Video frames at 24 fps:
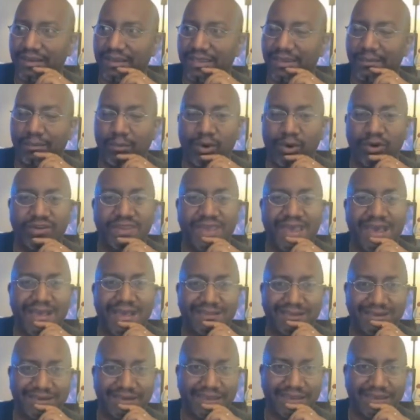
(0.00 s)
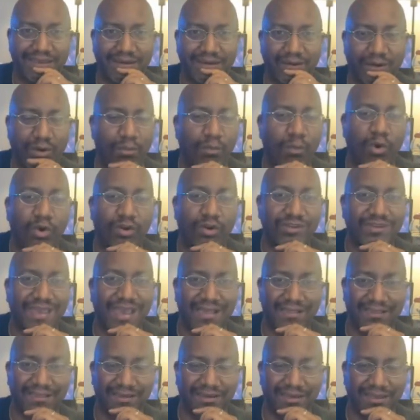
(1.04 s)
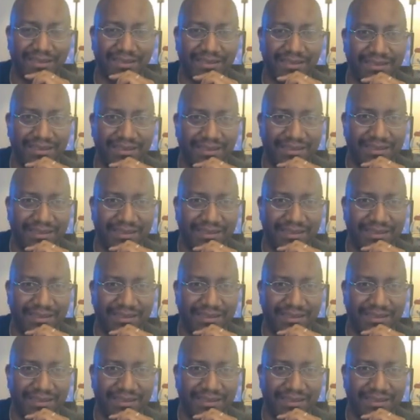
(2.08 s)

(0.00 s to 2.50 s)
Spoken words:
immortality or mortality.